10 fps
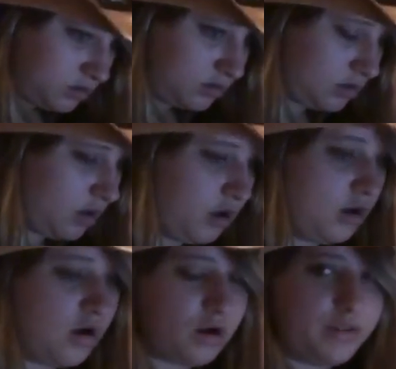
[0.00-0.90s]
that
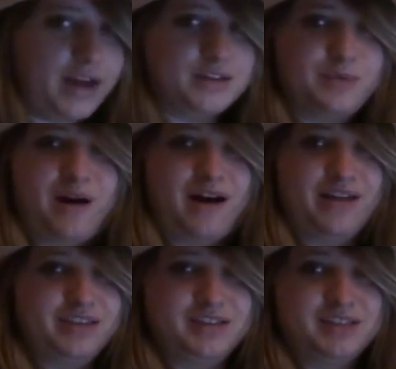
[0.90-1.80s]
oh, that's
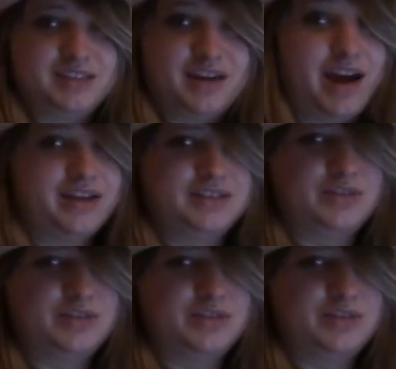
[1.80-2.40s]
why. This is tied